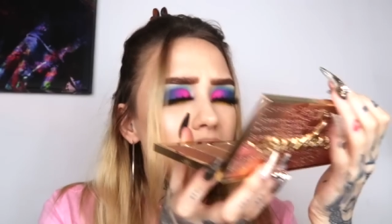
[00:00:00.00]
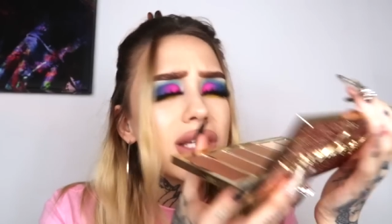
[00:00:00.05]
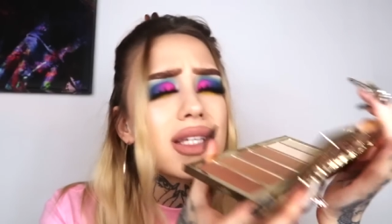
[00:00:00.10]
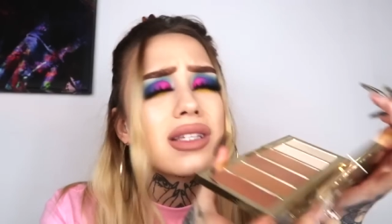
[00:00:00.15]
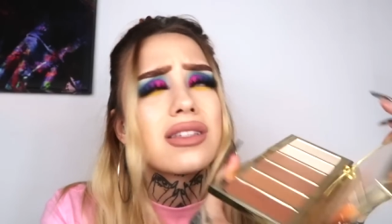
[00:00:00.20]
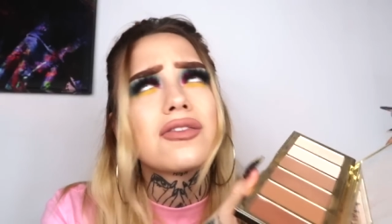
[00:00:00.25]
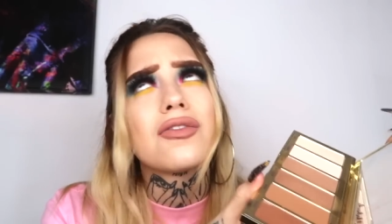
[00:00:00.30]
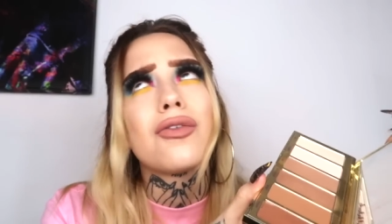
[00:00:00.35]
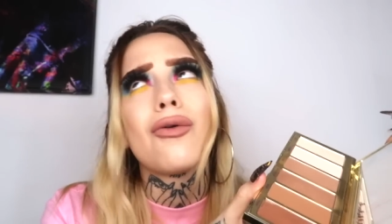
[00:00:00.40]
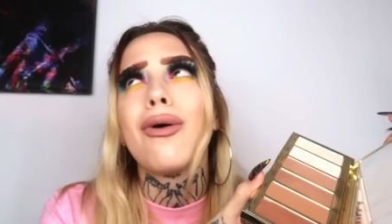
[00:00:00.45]

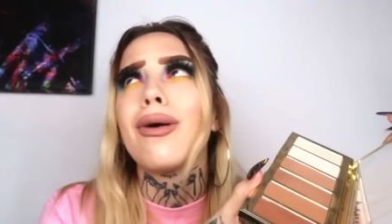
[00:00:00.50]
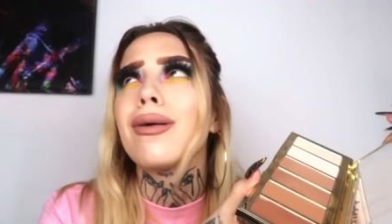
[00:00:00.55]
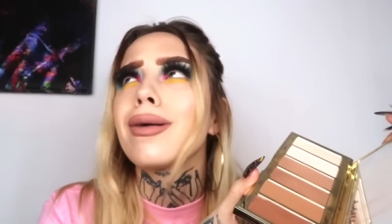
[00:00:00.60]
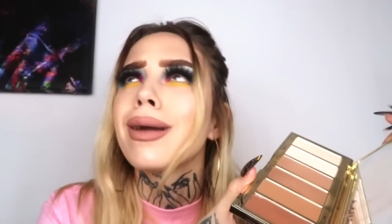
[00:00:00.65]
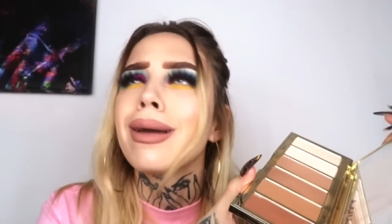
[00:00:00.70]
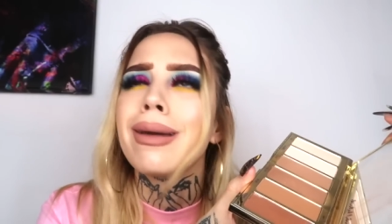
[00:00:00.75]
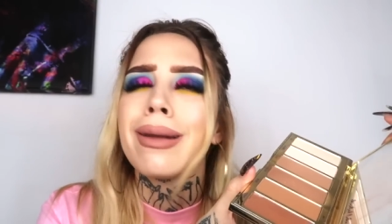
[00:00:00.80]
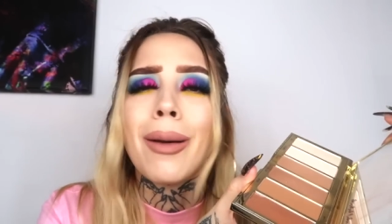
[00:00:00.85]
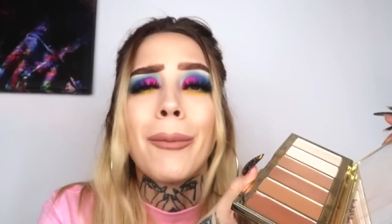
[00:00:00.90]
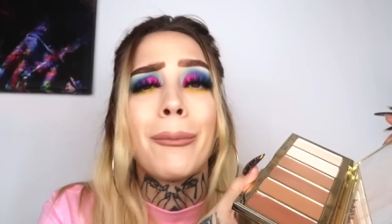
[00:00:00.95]
is
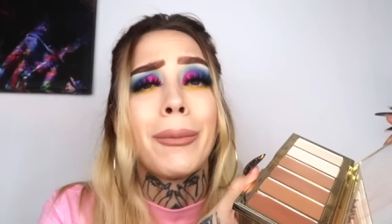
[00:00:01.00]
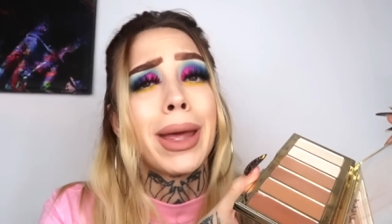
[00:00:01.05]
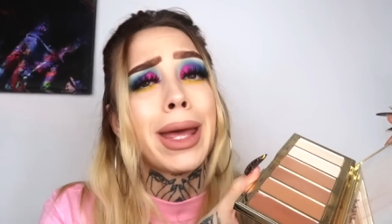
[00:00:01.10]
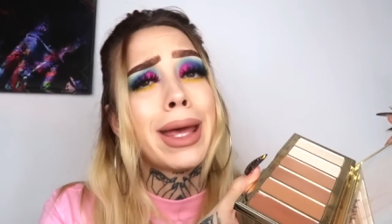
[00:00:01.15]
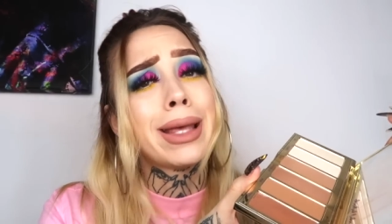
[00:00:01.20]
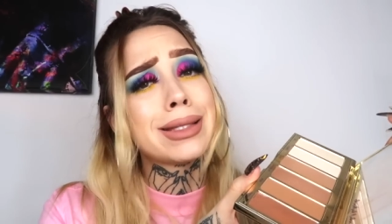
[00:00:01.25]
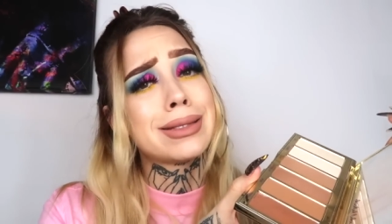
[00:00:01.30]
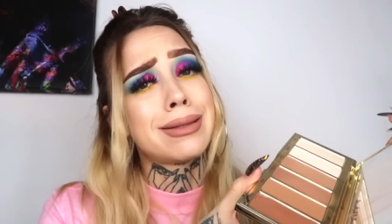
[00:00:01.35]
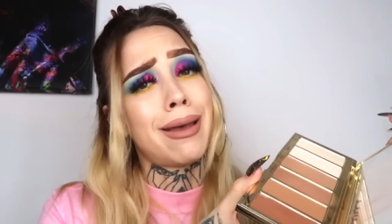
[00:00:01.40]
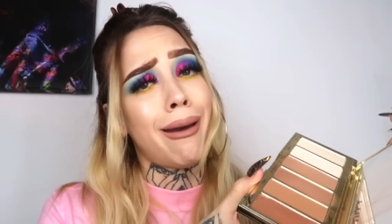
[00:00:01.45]
fucking
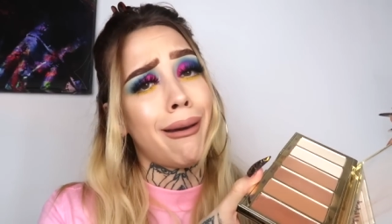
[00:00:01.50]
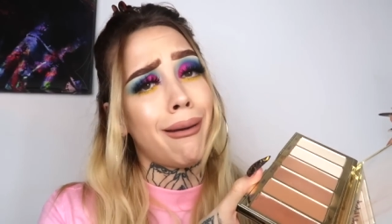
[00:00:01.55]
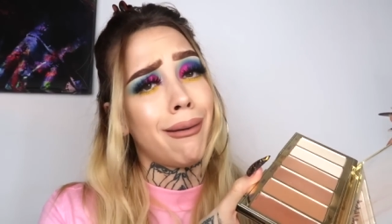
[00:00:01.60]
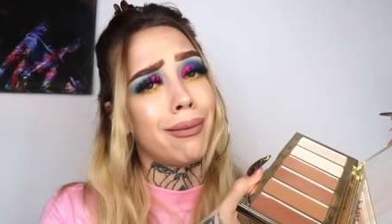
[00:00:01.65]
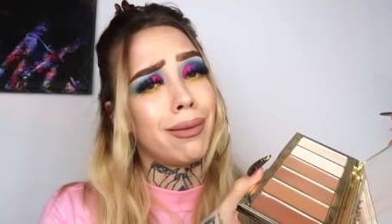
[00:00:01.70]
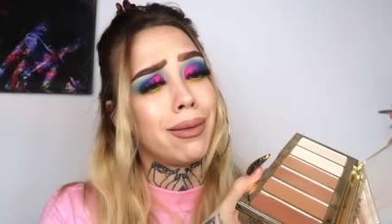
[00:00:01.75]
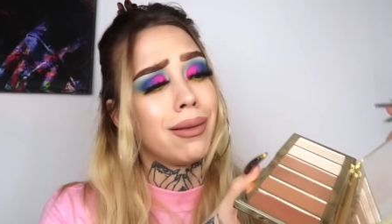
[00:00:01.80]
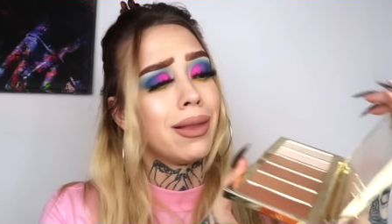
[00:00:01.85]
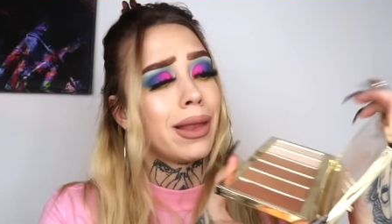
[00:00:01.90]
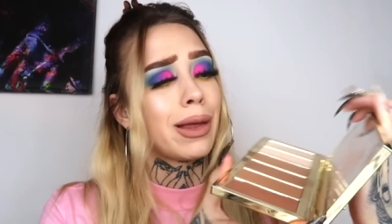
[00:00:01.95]

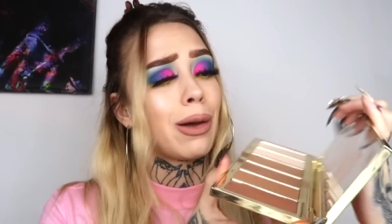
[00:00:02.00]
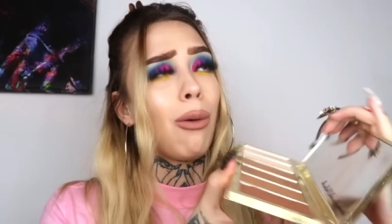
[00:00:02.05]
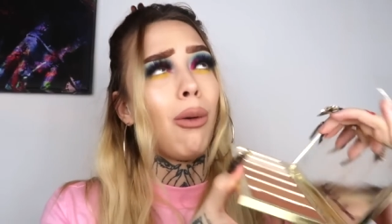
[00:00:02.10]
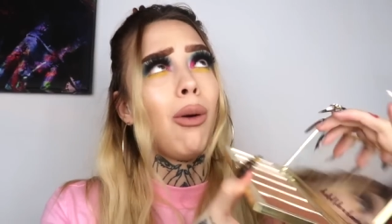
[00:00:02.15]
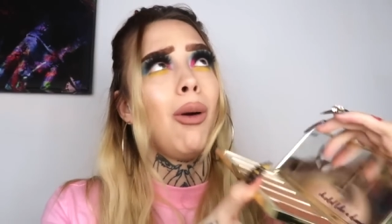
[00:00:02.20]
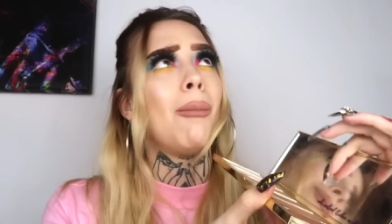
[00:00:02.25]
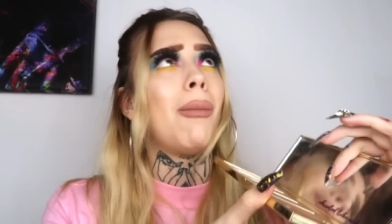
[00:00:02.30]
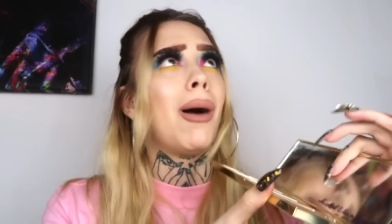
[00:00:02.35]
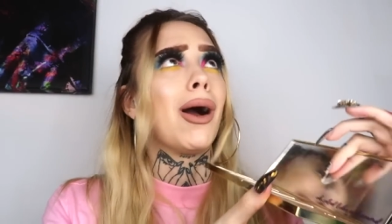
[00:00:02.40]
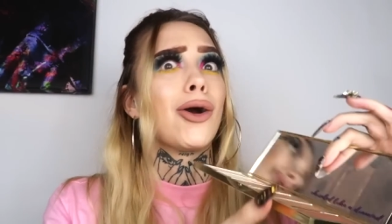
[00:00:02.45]
amazing. Like,
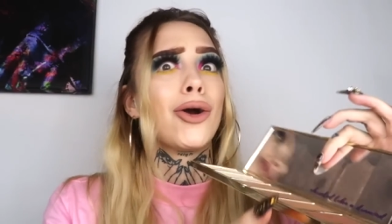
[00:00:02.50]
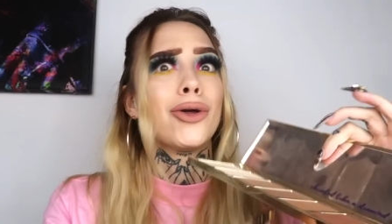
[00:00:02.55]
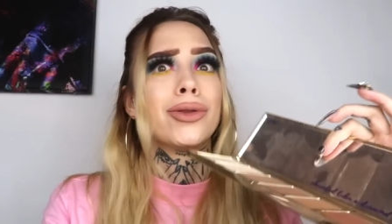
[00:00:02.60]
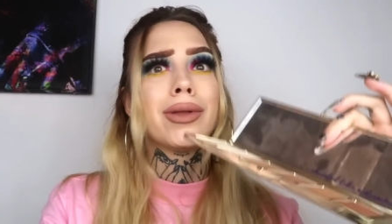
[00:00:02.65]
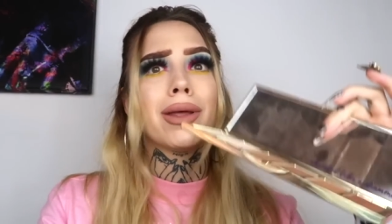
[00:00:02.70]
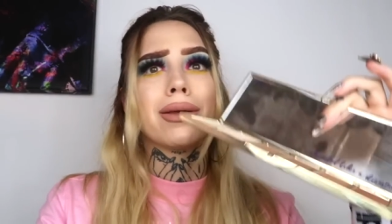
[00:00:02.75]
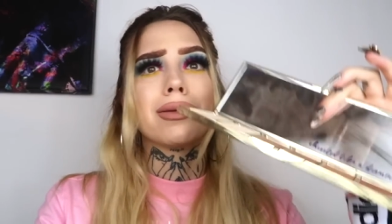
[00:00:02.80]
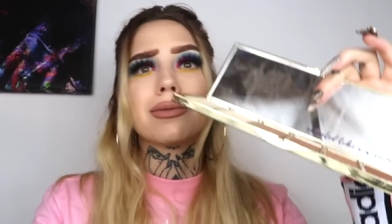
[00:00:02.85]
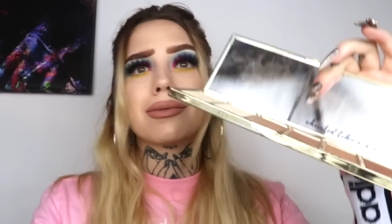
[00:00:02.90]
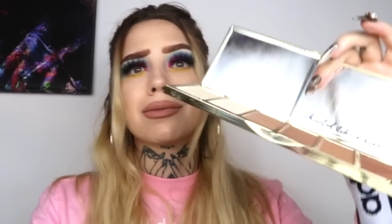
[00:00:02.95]
oh my
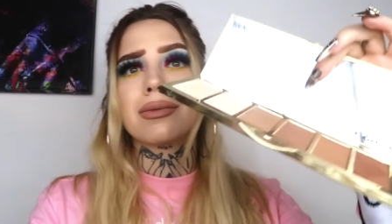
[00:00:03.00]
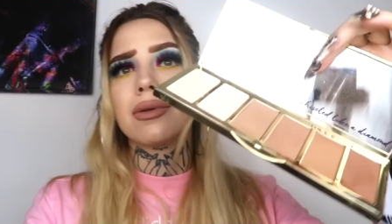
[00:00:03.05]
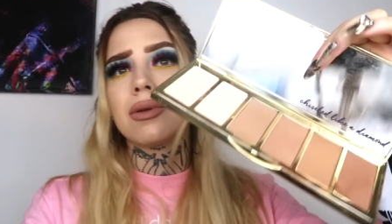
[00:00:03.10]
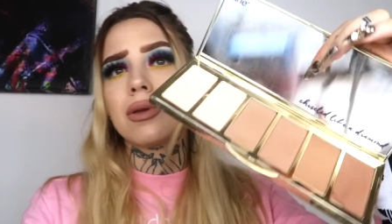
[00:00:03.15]
goodness.